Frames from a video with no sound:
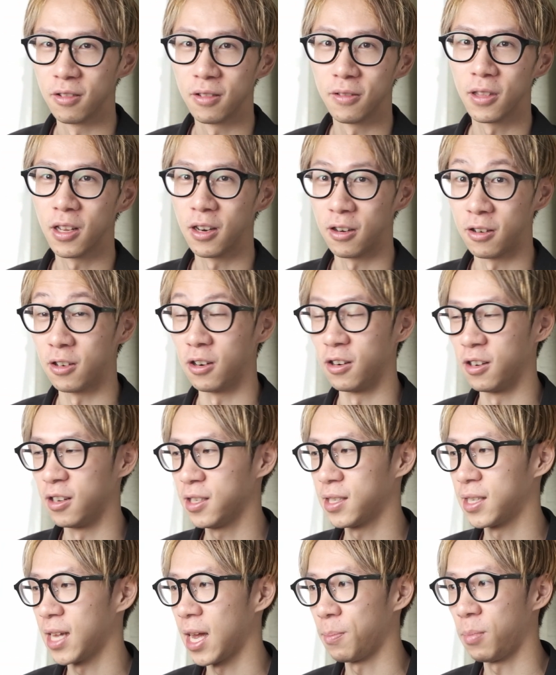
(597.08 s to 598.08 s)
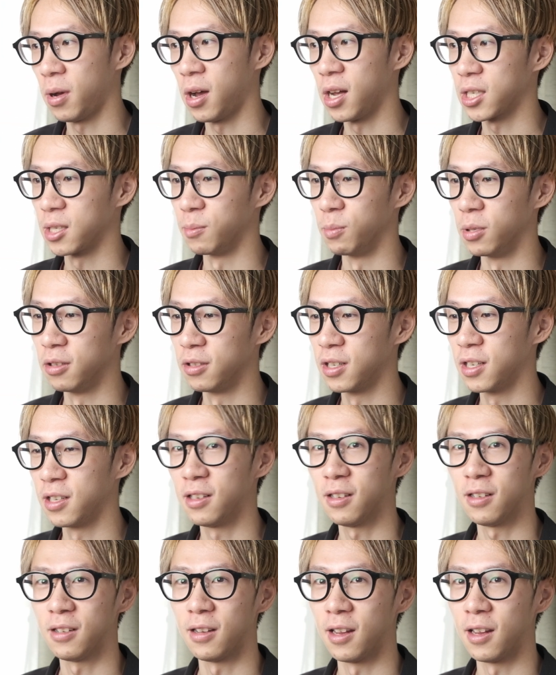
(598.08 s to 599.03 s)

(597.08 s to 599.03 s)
there is that possibility